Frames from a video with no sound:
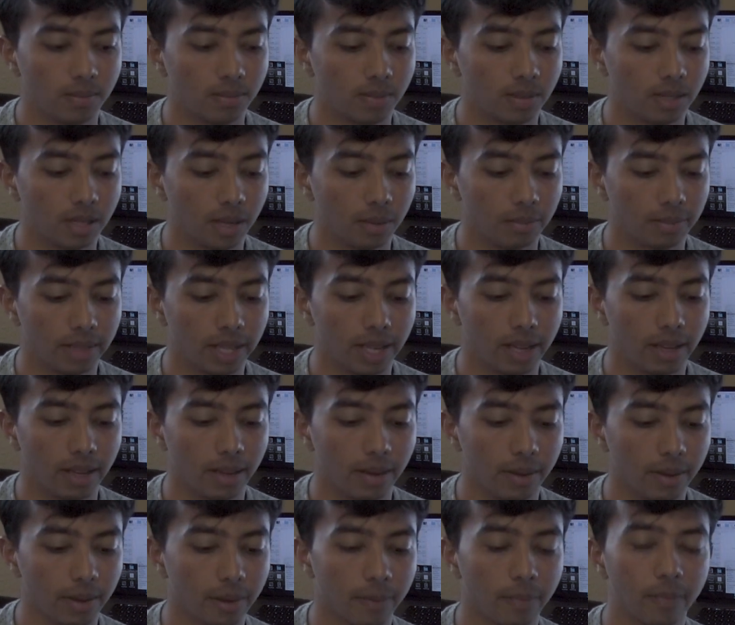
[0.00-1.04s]

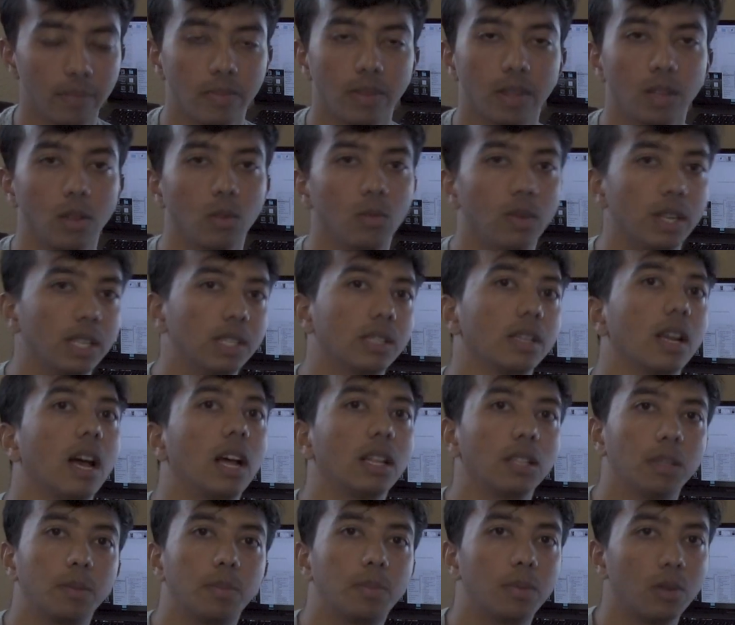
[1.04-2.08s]
something which
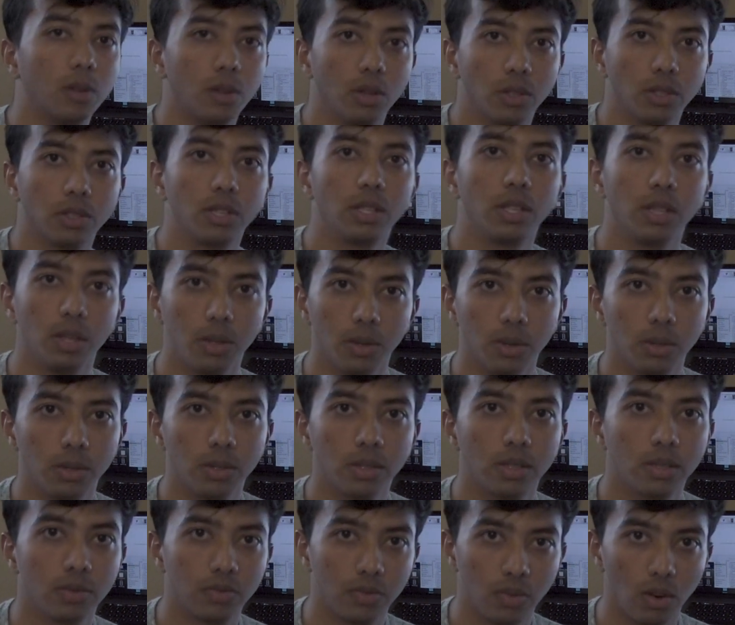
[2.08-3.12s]
other pros use